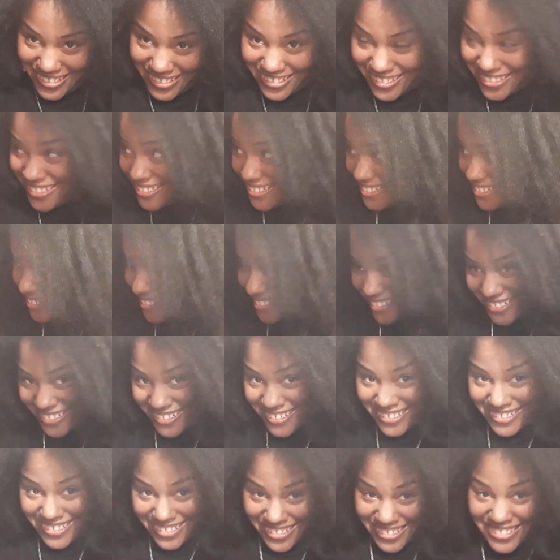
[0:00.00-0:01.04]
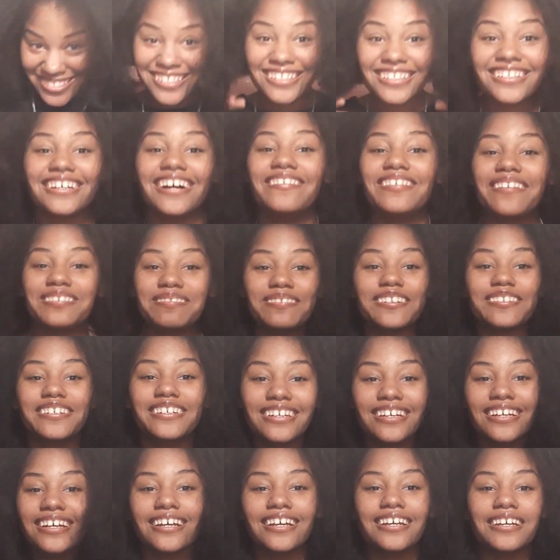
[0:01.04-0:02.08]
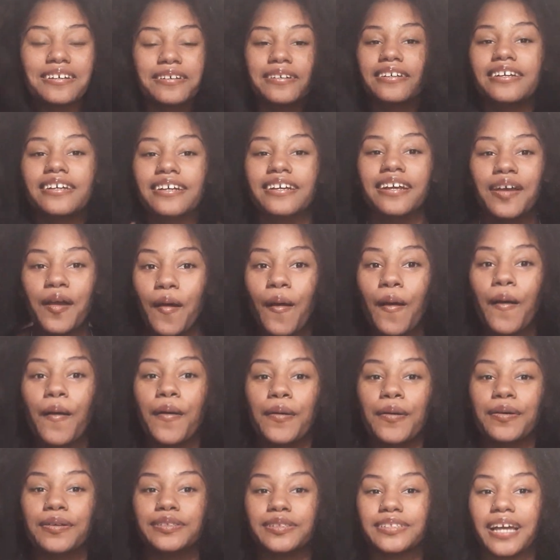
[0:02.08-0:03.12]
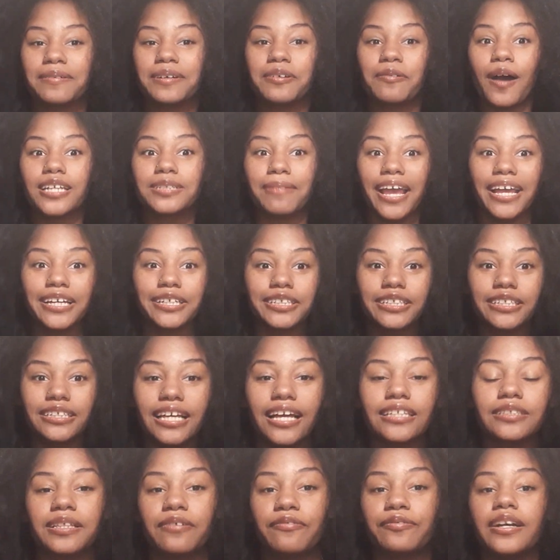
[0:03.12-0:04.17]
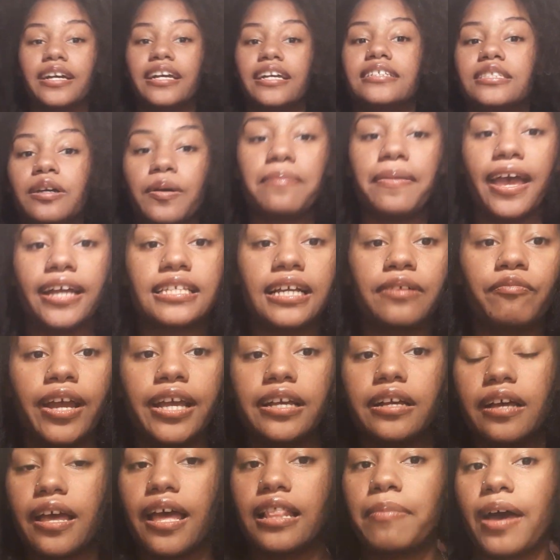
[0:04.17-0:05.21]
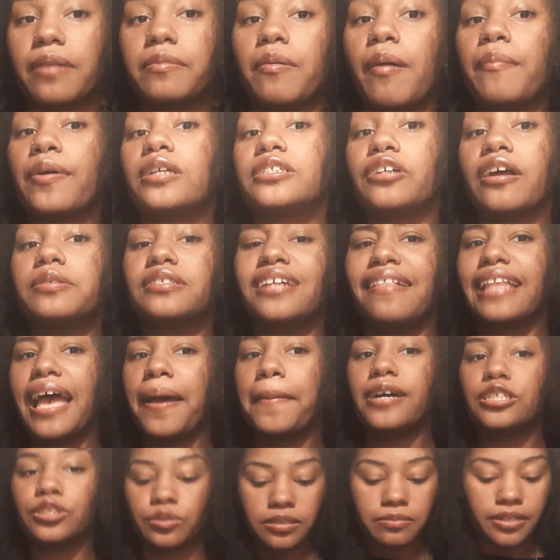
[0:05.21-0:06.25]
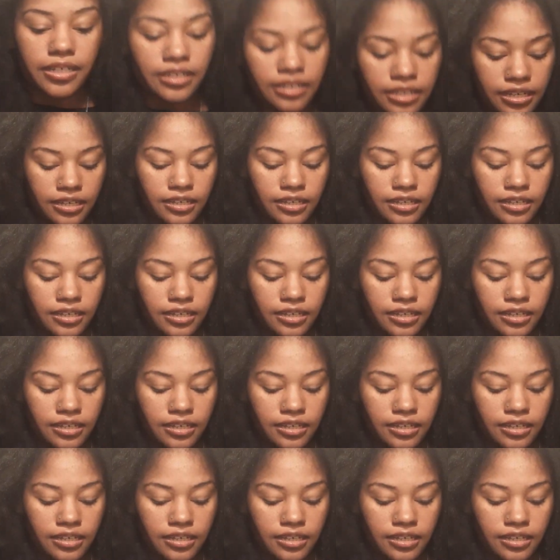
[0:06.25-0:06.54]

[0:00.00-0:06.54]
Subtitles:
went from like a little past waist length all the way up to bra strap length, and y'all, I could not have been happier.